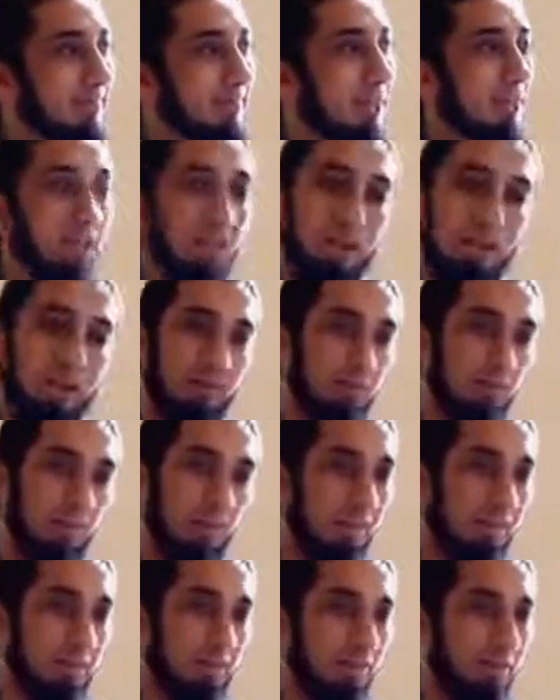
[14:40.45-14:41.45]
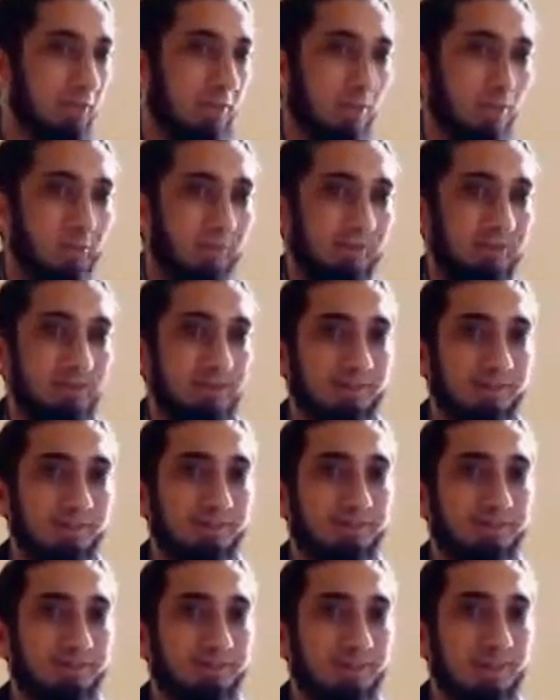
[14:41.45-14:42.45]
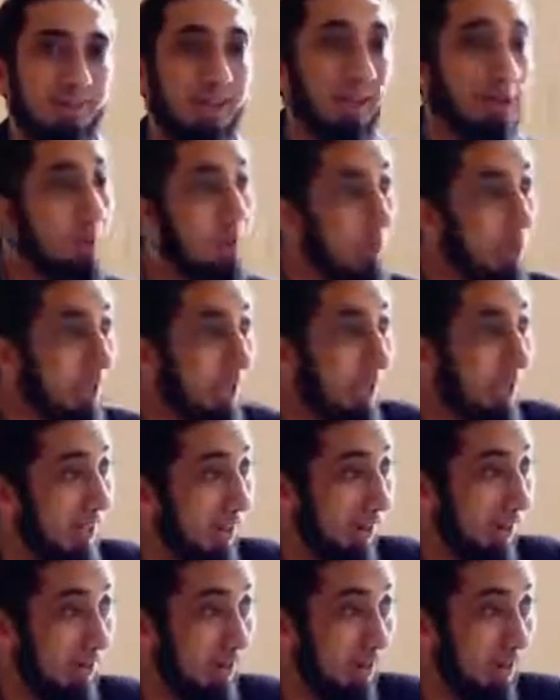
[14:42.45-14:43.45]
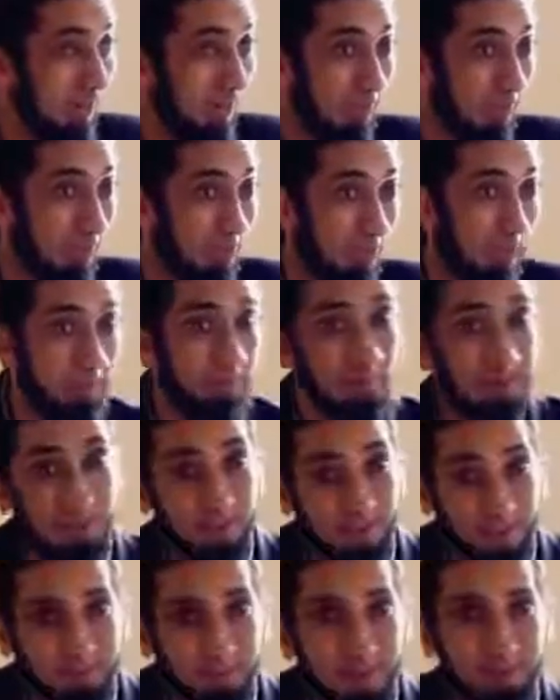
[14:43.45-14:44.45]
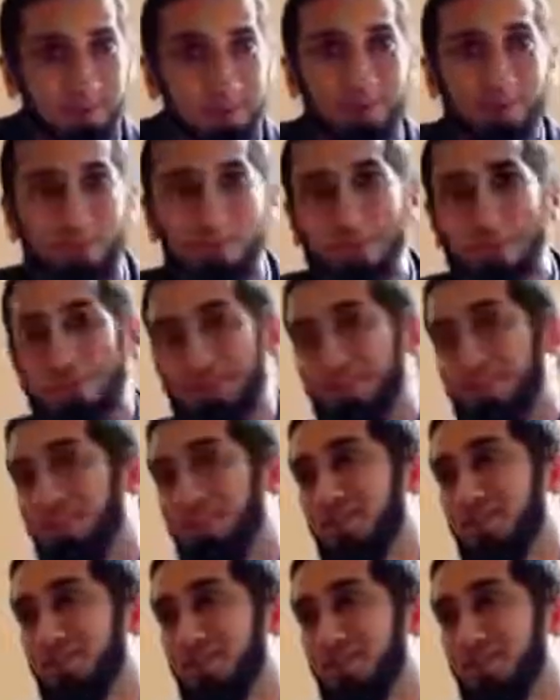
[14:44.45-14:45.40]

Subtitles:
You're going to have lots of followers. And we are a fulfillment of that promise.